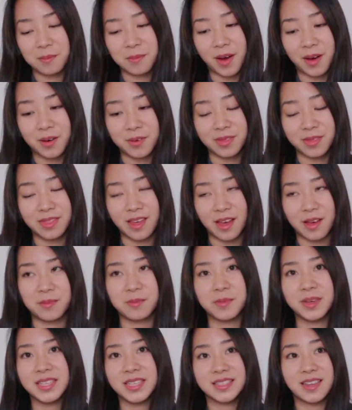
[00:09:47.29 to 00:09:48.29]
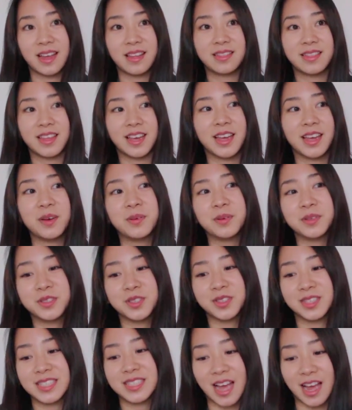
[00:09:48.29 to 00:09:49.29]
about them is that they will
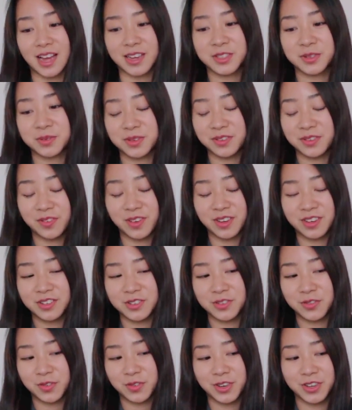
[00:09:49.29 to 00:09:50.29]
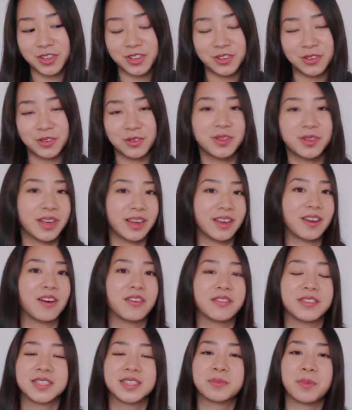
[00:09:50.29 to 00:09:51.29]
do the tax refund for you like
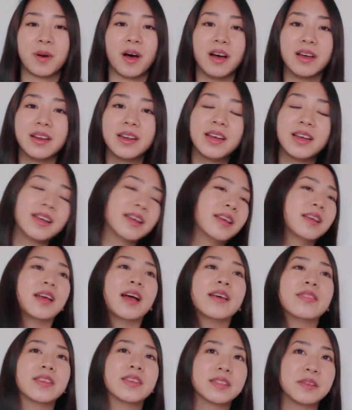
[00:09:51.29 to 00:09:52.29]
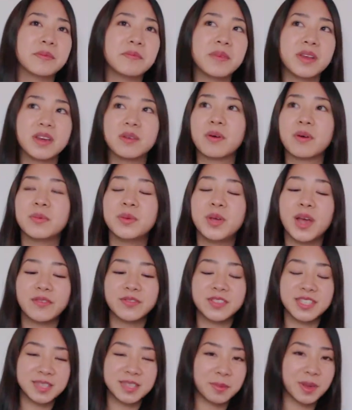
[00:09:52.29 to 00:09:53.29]
on the spot. I think the minimum you
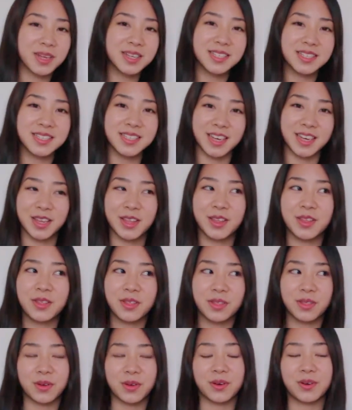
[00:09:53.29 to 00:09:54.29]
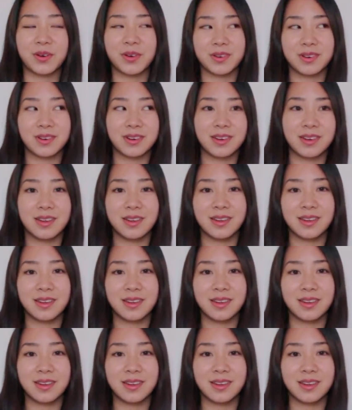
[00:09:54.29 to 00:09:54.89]
have to spend is like $30.